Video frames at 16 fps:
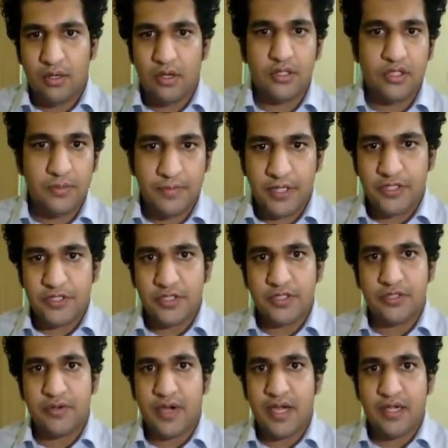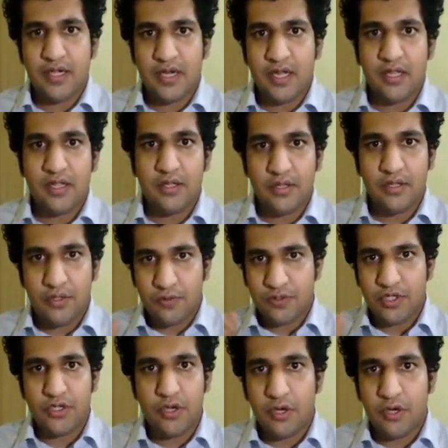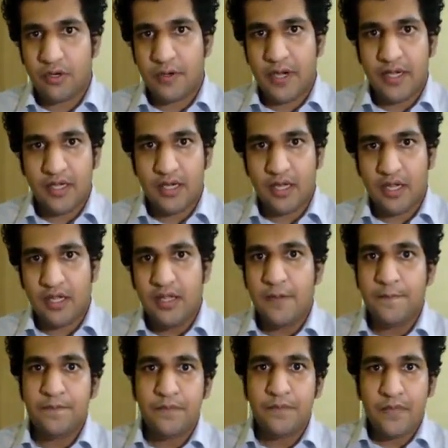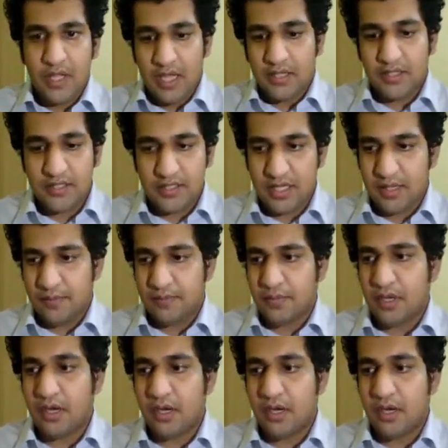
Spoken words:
of the patient's right eye using your right eye, and the same